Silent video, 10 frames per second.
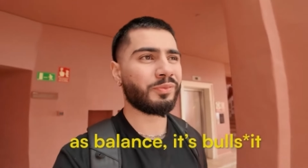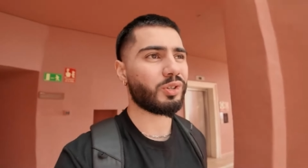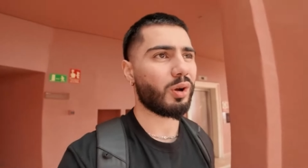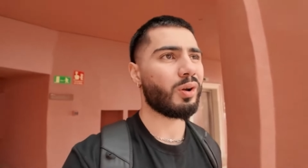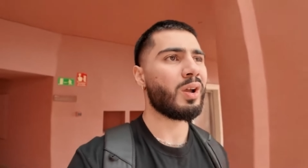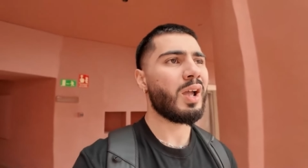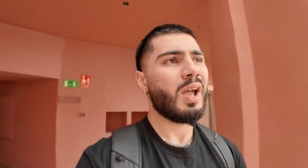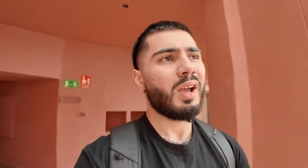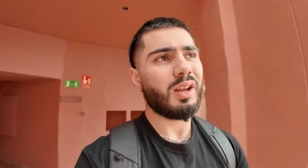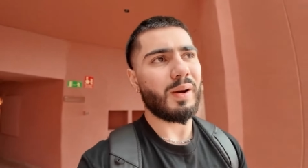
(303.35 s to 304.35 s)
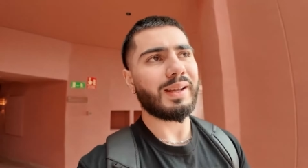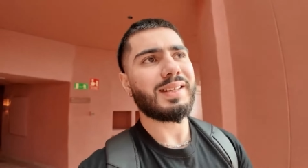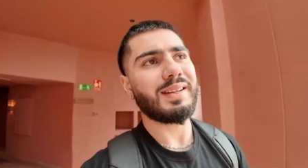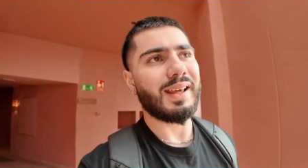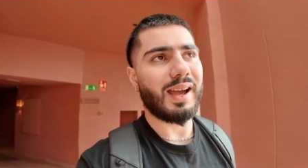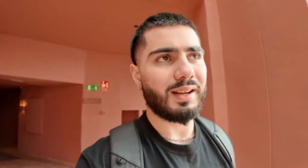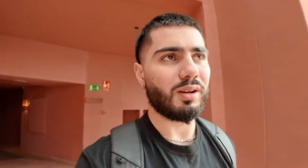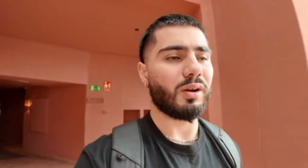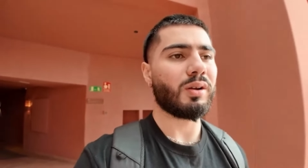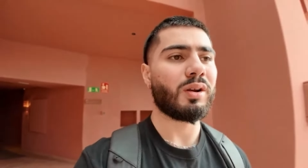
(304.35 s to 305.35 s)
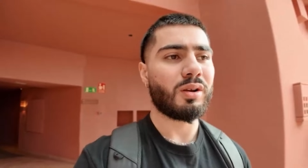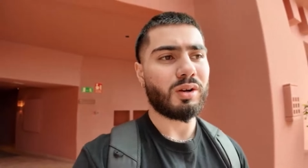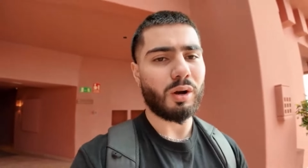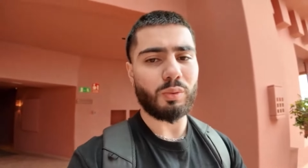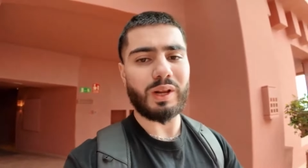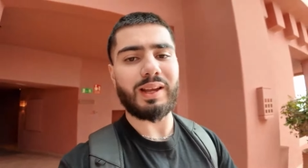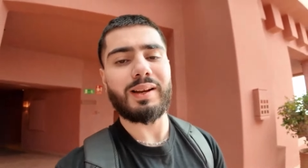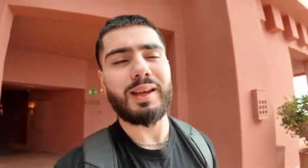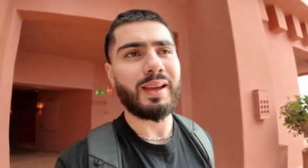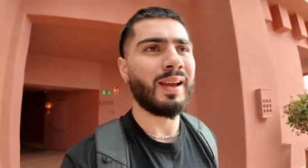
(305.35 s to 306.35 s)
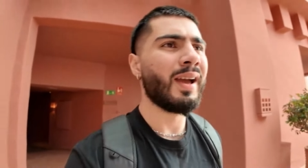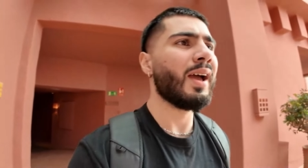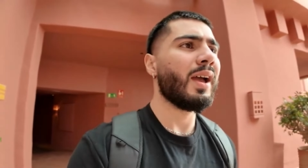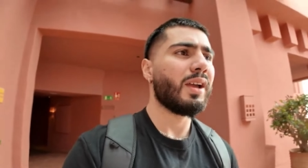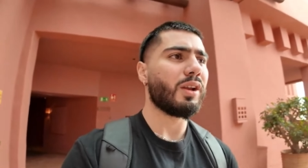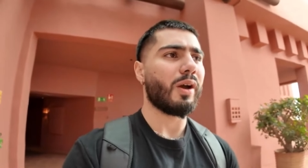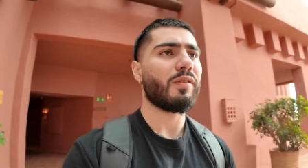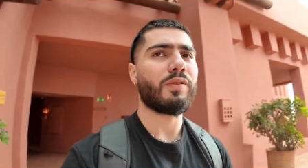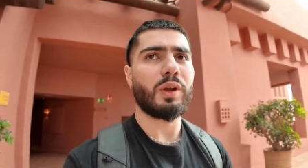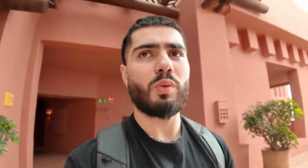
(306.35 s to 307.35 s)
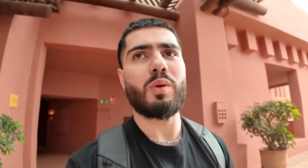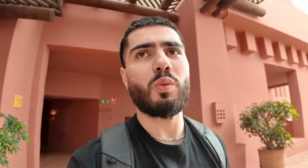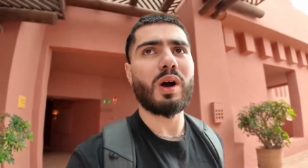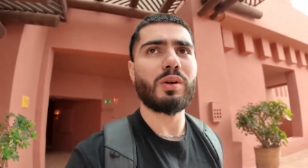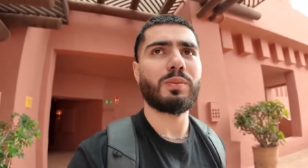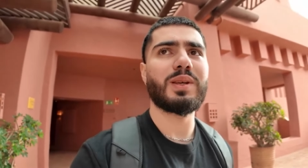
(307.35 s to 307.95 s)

So, you know, I did that and you know, God willingly, you know, everything went well.